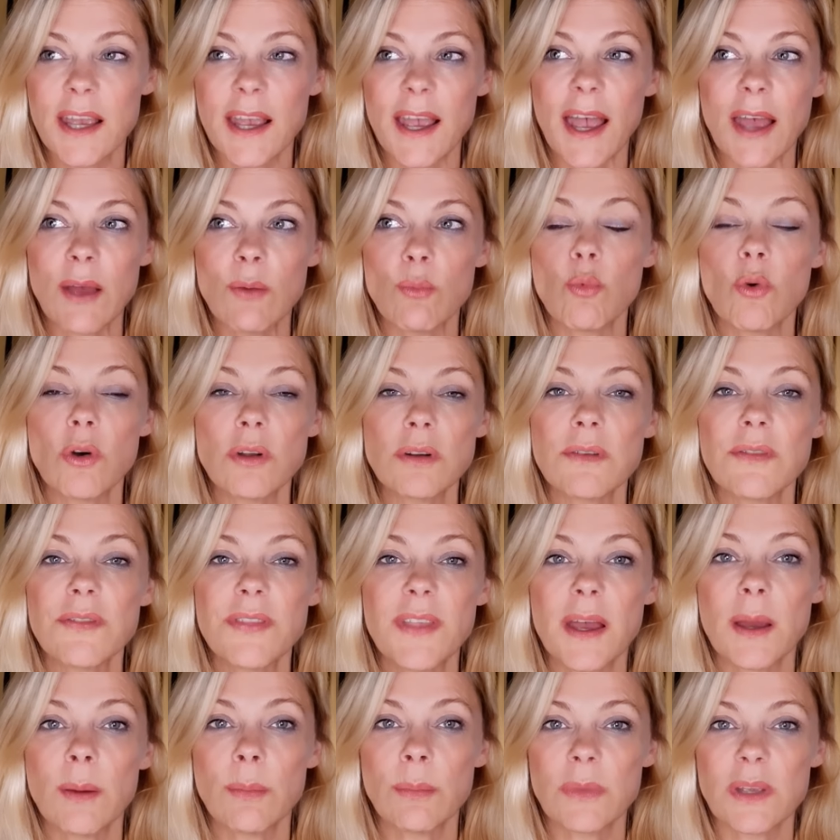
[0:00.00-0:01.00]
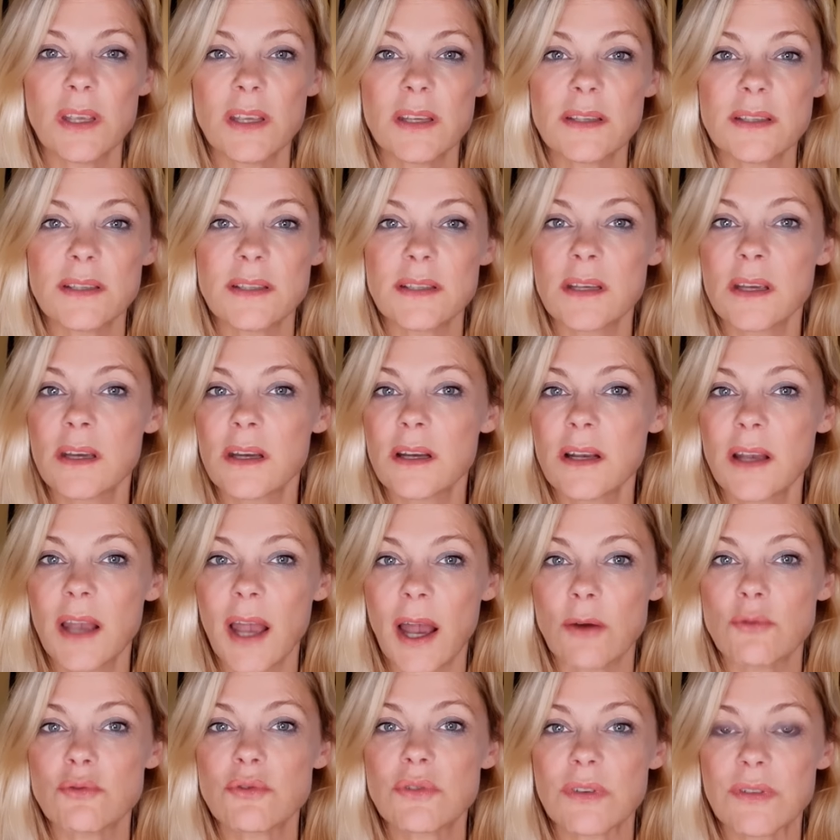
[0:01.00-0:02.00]
And one of them is
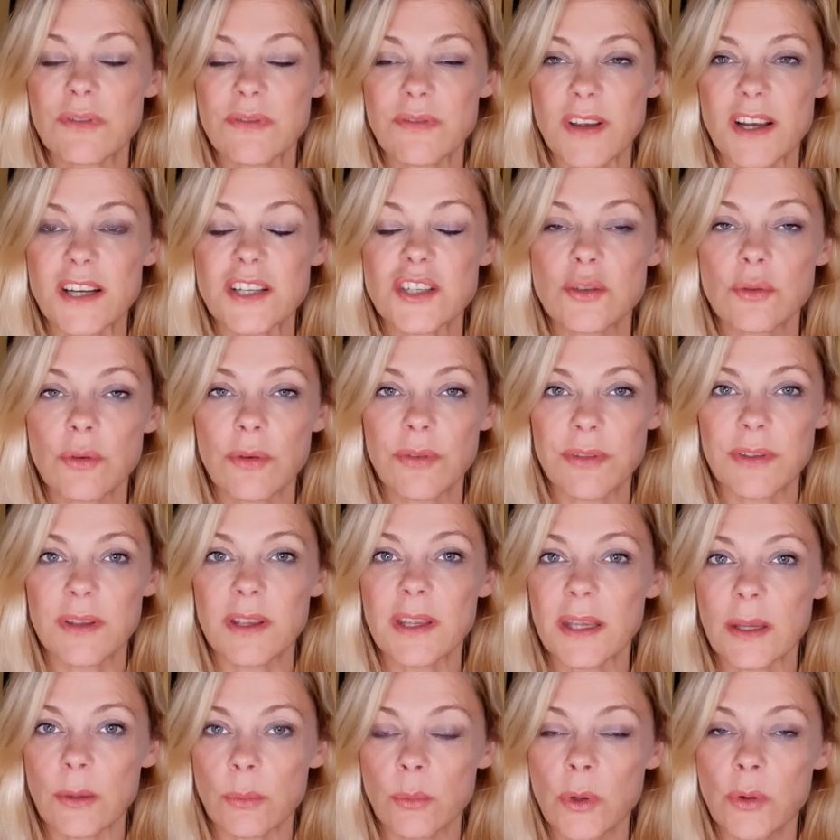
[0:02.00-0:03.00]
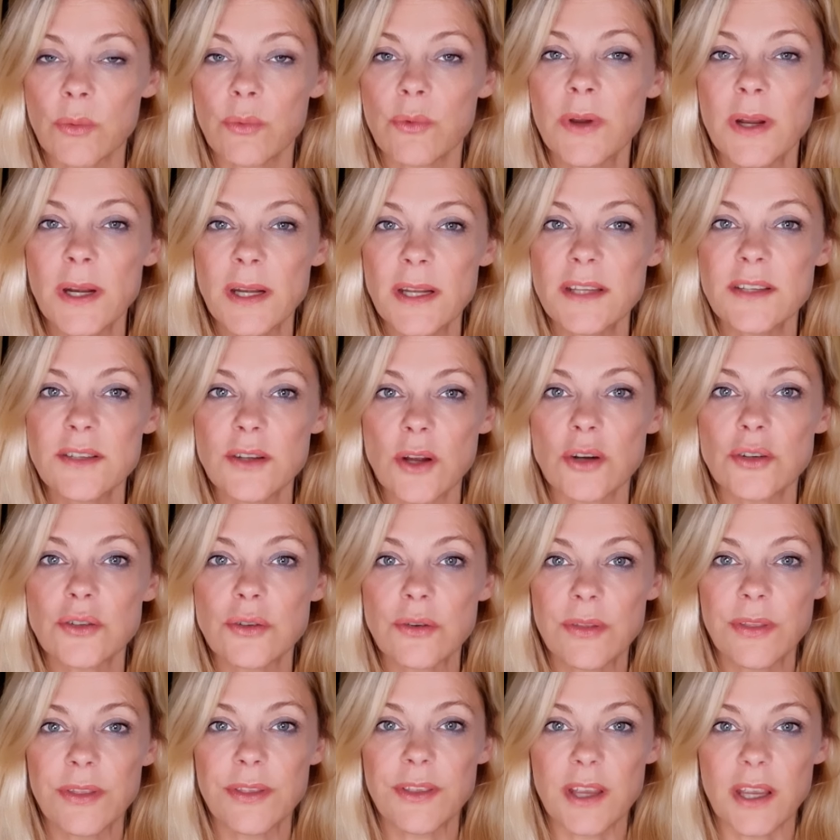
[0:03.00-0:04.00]
counterfactual thinking. We really start
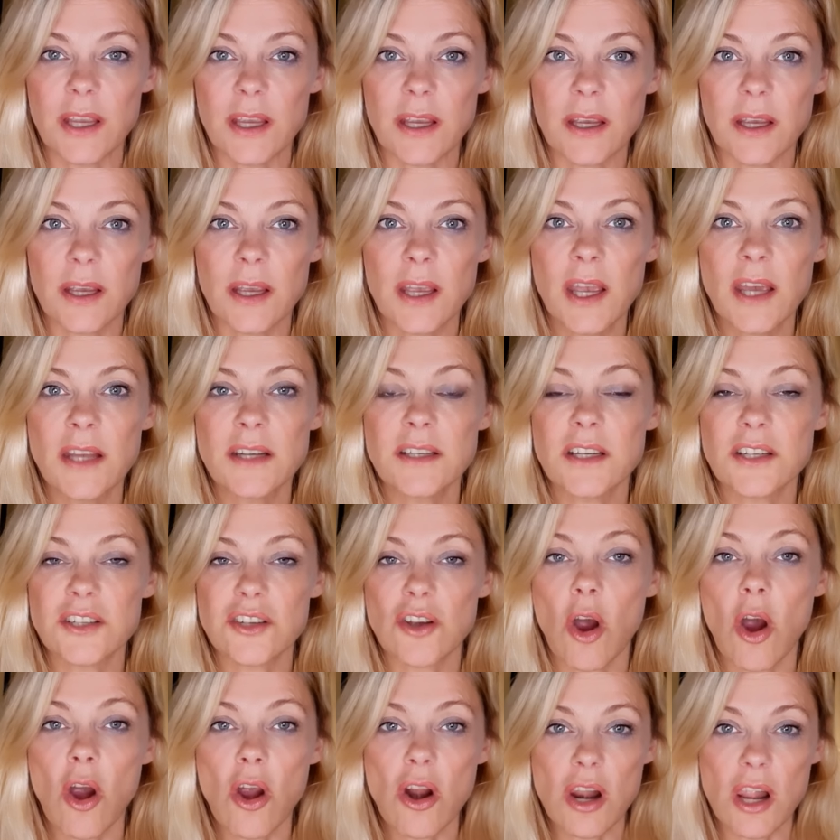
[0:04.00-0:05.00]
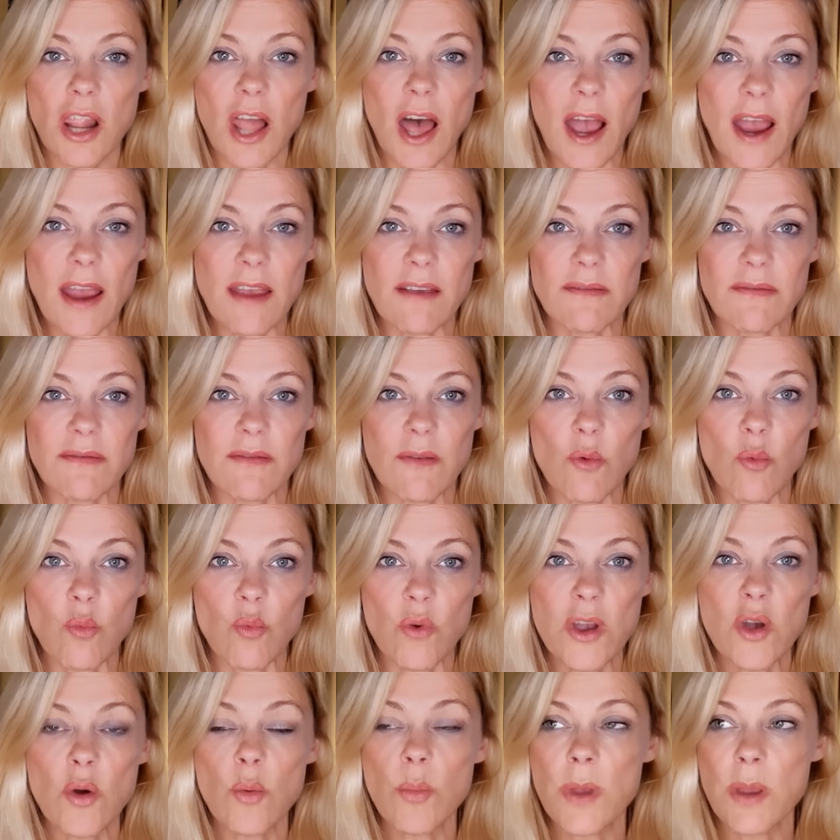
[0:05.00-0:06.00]
to think that our life
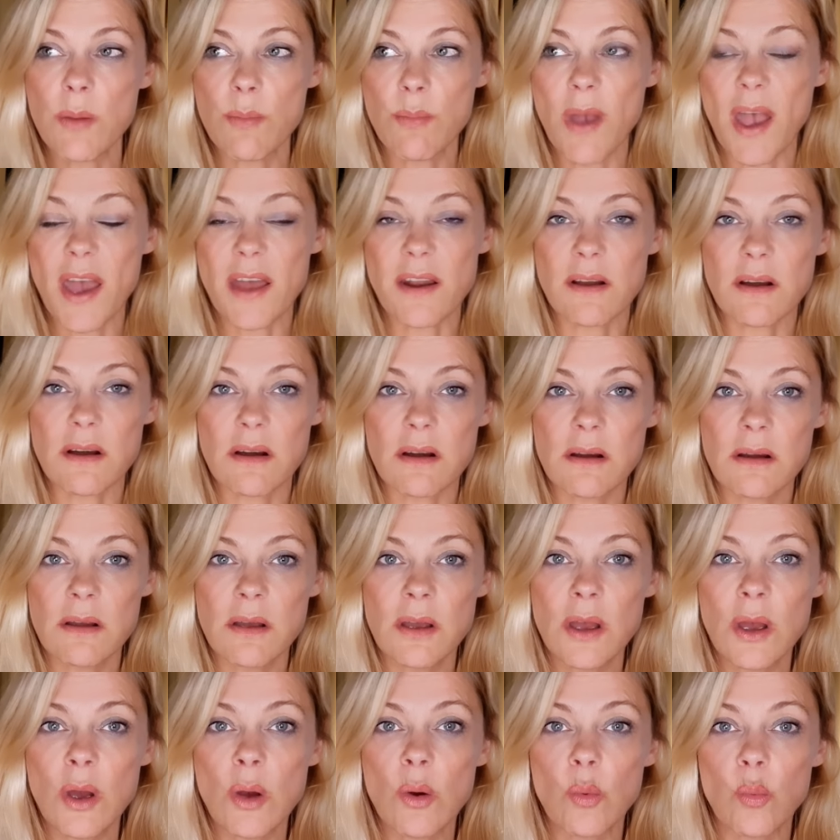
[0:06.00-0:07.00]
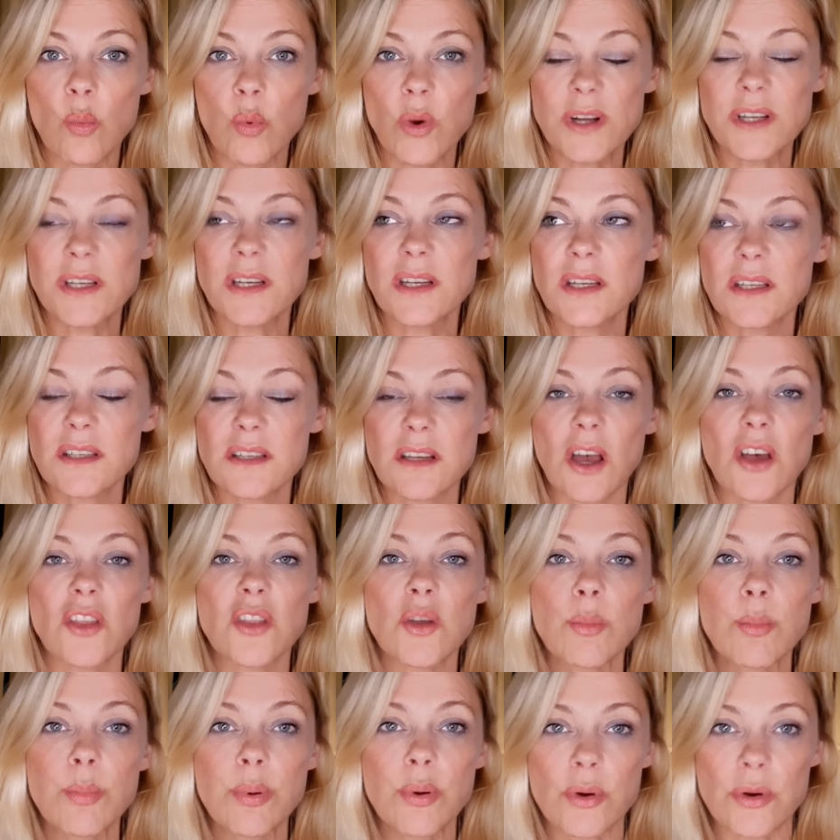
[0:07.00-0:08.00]
will be better with this
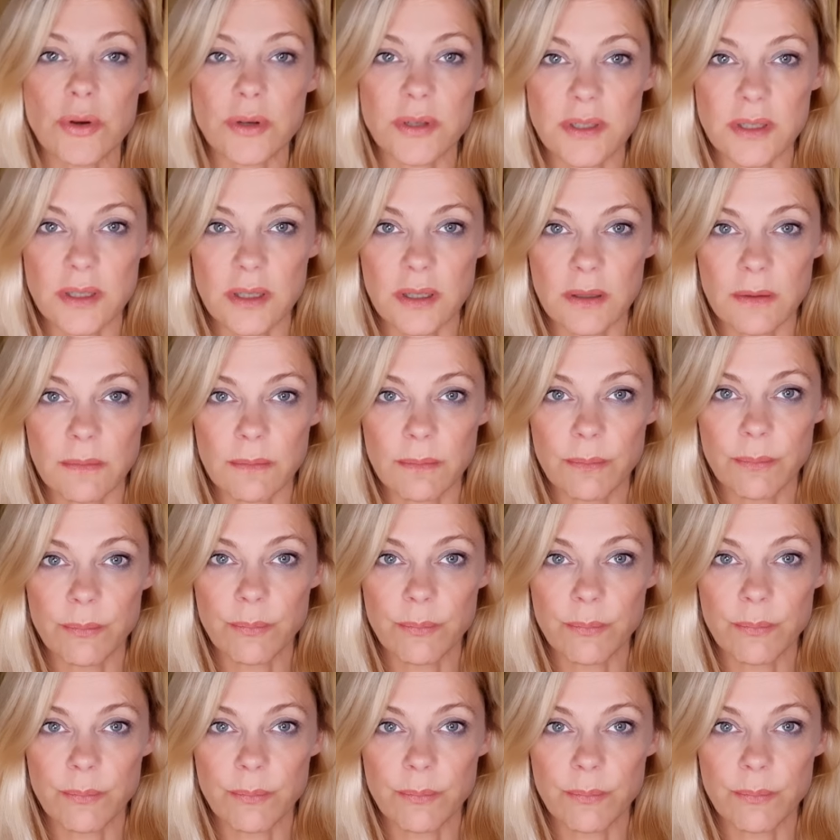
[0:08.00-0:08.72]
other person.